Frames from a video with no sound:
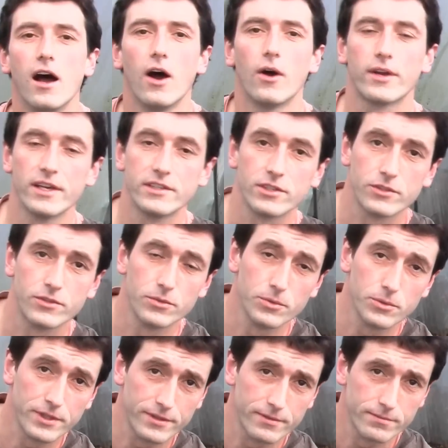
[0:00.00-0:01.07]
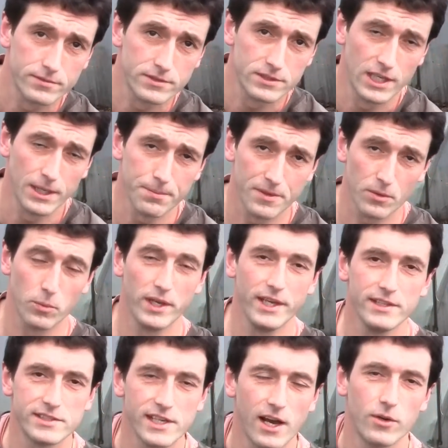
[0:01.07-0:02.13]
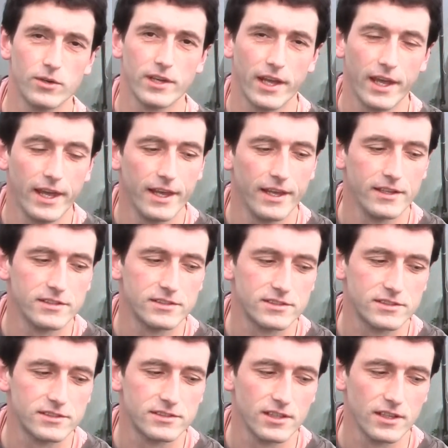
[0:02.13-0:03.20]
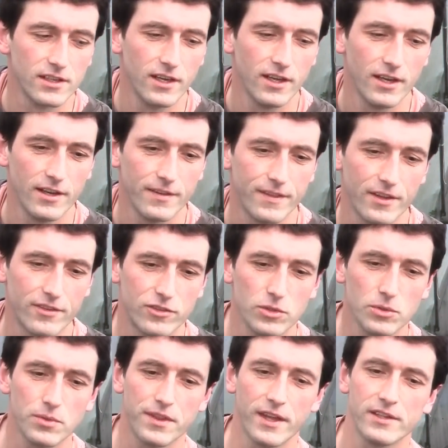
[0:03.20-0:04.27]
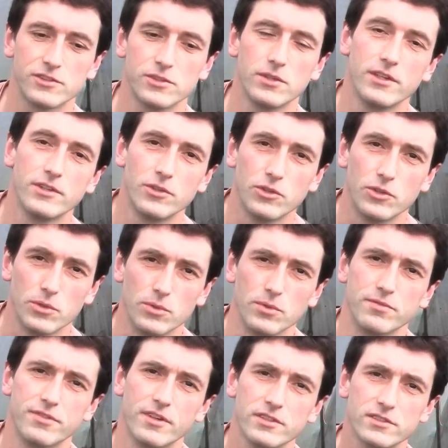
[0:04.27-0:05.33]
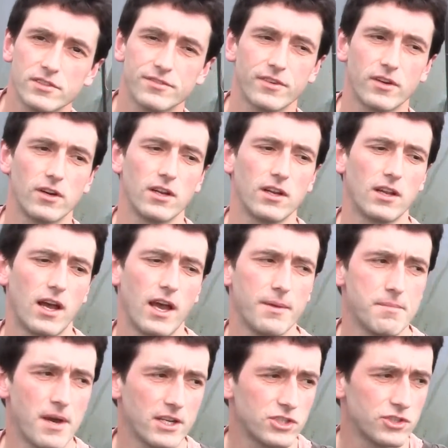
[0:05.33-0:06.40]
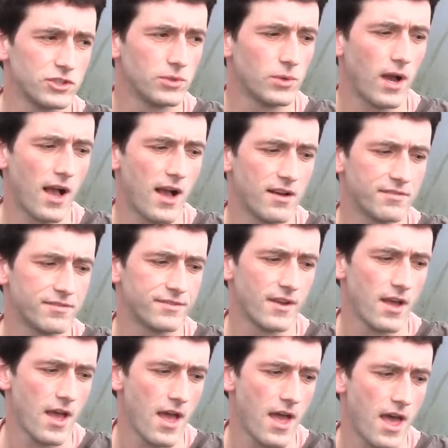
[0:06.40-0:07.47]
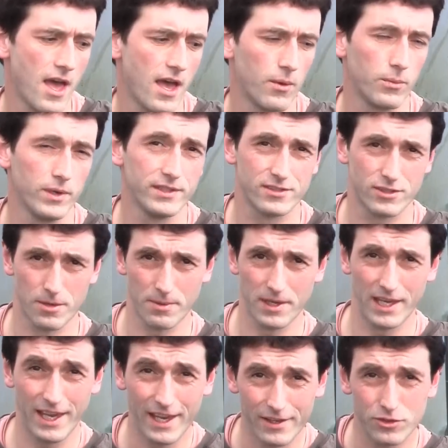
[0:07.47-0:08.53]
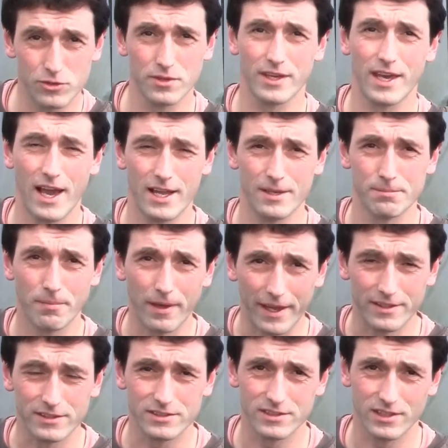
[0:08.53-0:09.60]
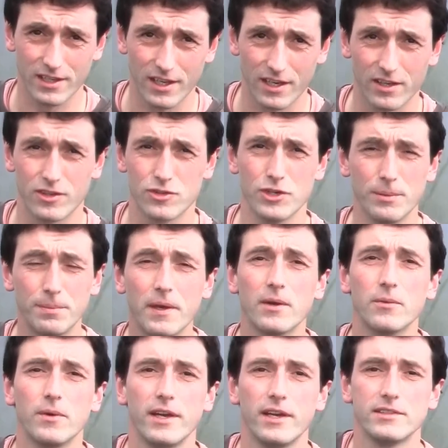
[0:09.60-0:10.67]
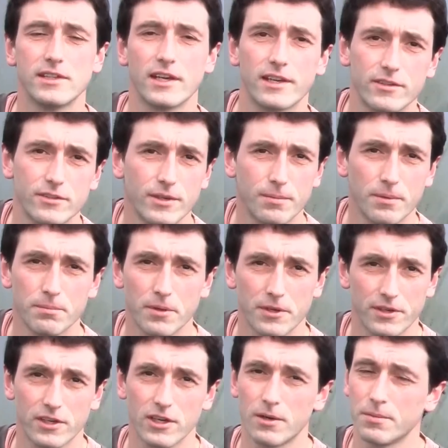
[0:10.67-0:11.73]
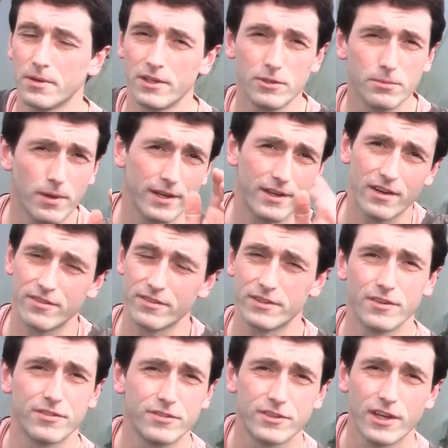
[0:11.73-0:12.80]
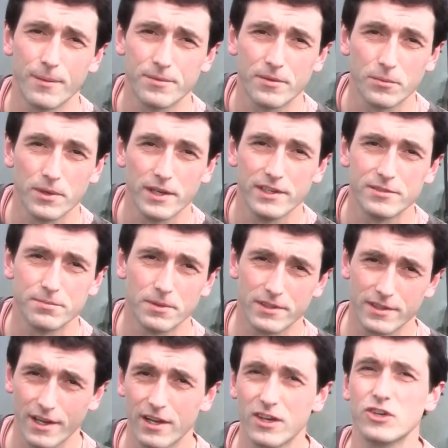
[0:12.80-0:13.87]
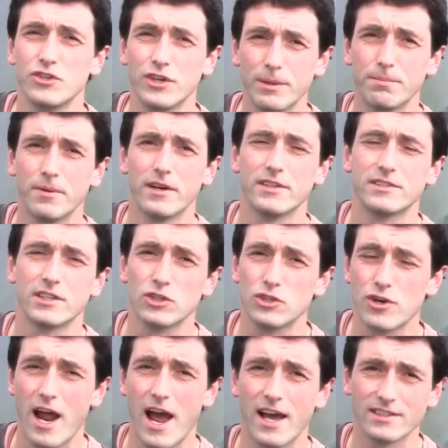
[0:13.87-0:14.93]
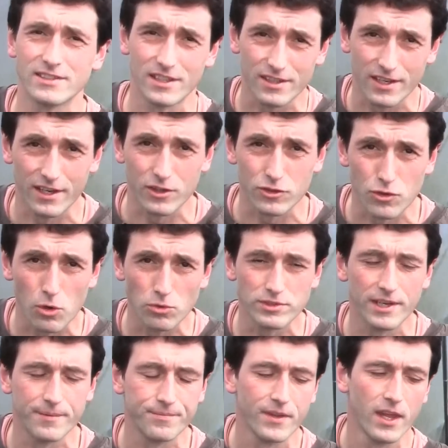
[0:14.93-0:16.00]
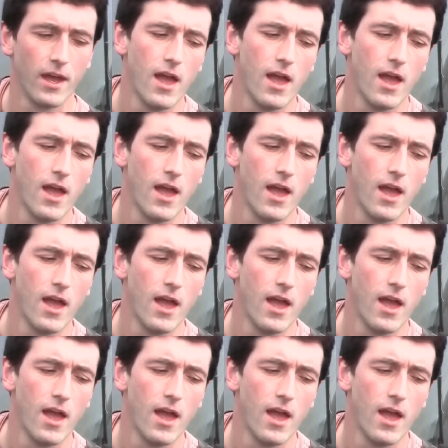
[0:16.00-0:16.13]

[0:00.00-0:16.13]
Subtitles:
Okay, so to keep the weeds out there's two things you need to do. First of all, I imagine you have weeds coming into the garden beds, the kind of creeping weeds like creeping buttercup, and you might have different types of weeds, but kind of creepers and grass that kind of grows in.